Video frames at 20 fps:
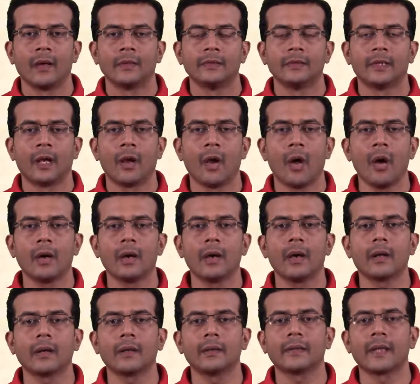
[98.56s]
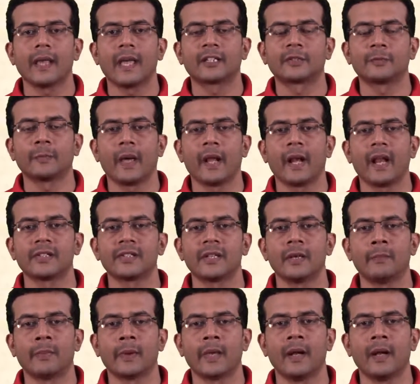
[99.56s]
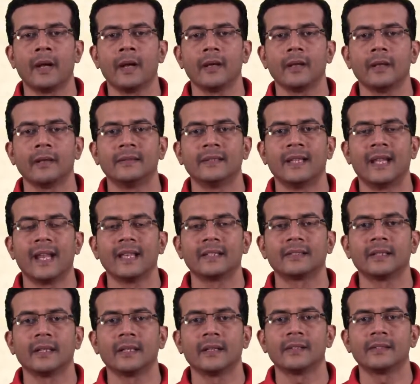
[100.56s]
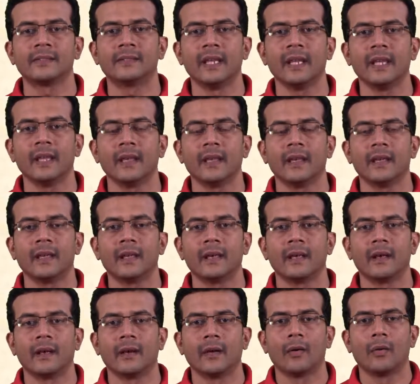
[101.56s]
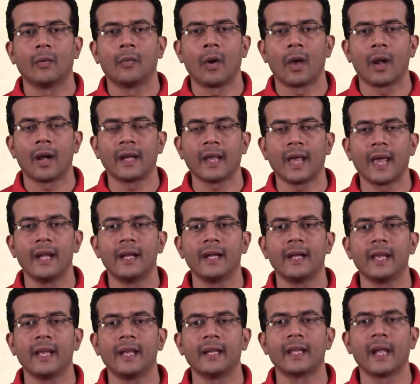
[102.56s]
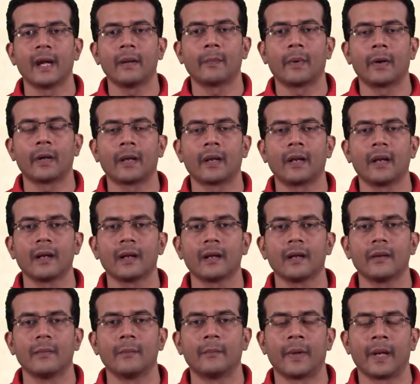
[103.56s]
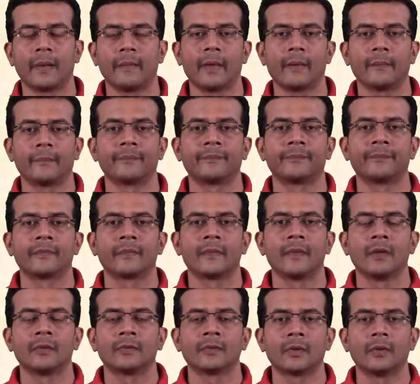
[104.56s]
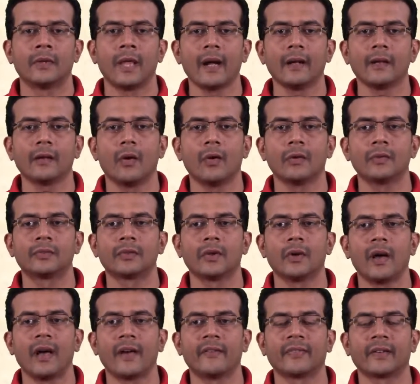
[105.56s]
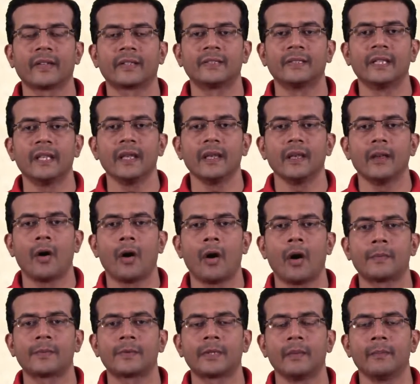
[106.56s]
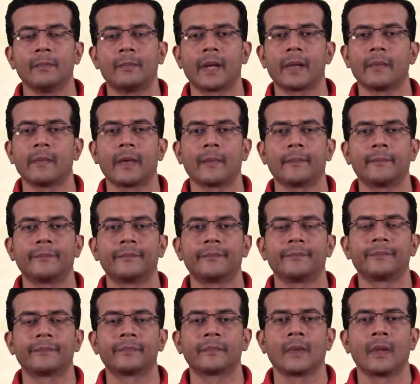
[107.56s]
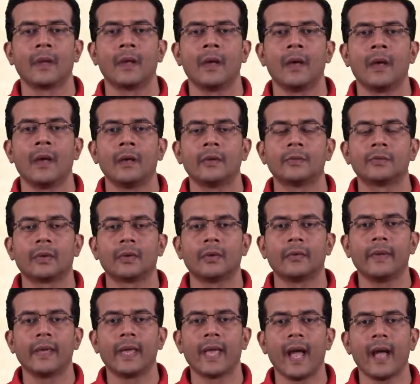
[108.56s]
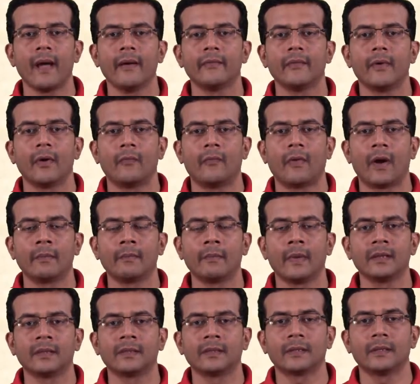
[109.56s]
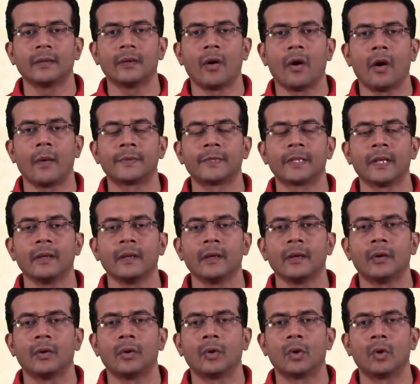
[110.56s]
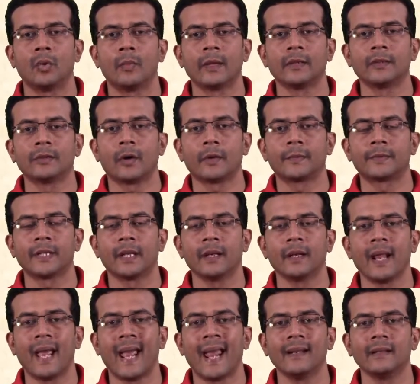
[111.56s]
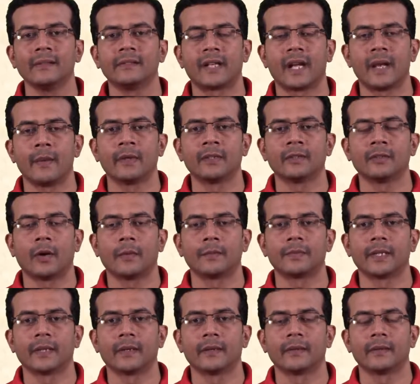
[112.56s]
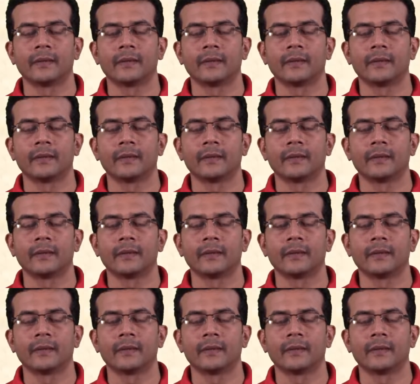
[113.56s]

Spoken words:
The longer the expiration period, the lesser is the volatility in that particular premium. So that also affects the option premium. So we have 1 month option, 2 month option, and 3 month option.